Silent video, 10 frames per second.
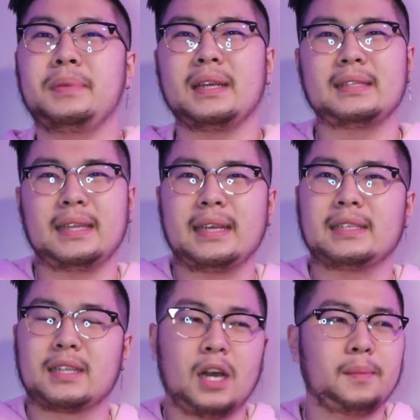big big
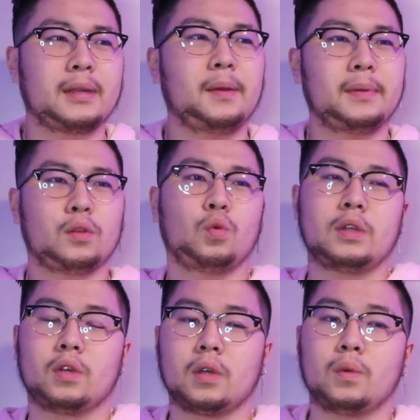things coming up in
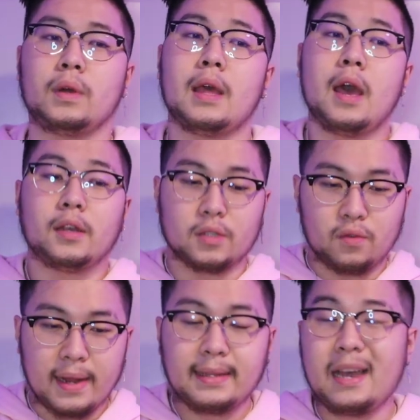2021.
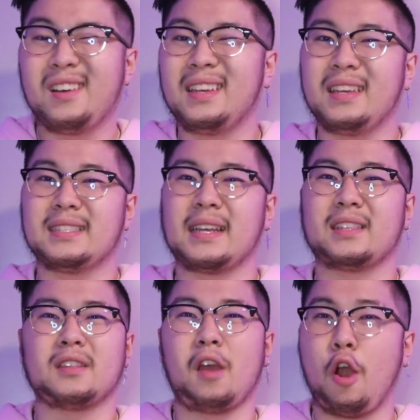So right now it is
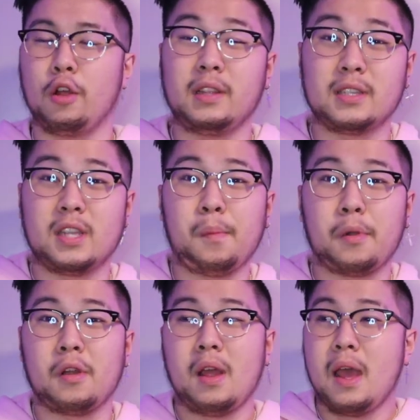like the early
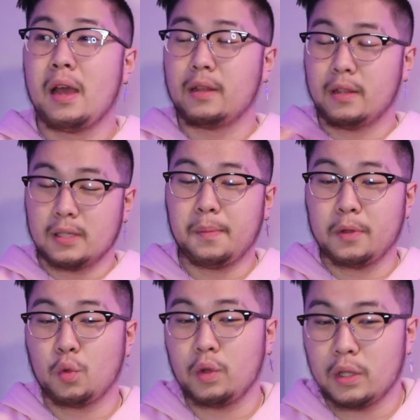December,
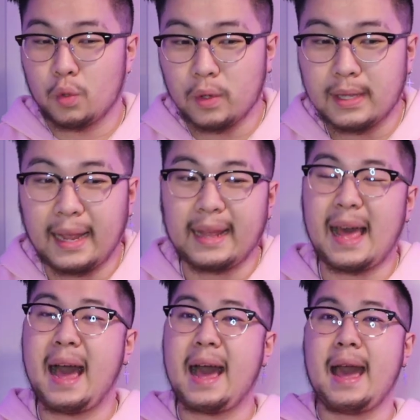December 2020,
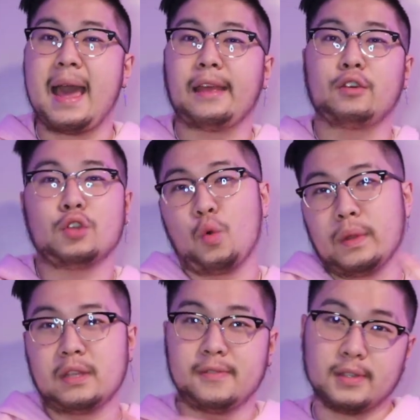and I don't know
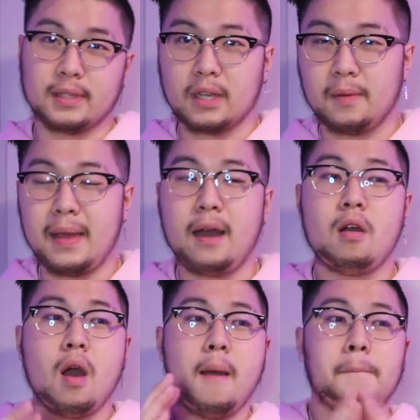when this video is gonna come out.